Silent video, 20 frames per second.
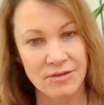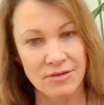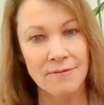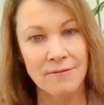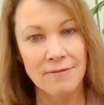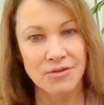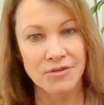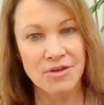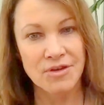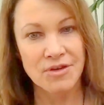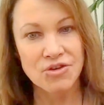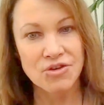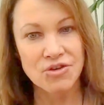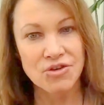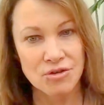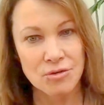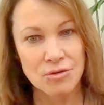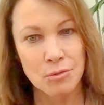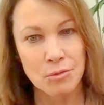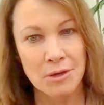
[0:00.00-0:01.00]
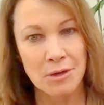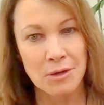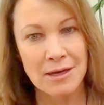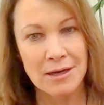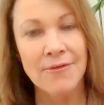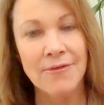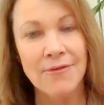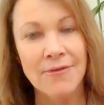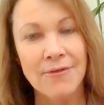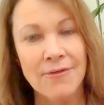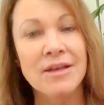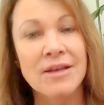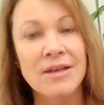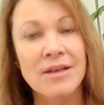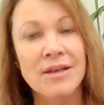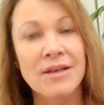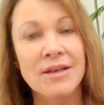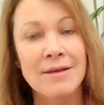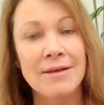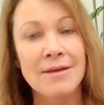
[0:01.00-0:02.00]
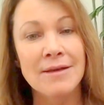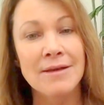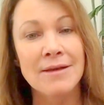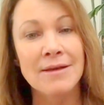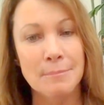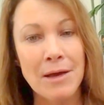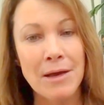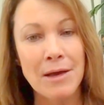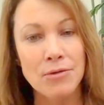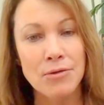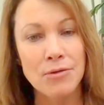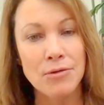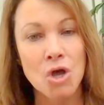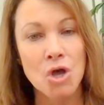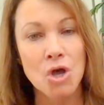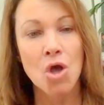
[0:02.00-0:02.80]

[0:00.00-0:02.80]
conversation that we're going to have Sunday night is about.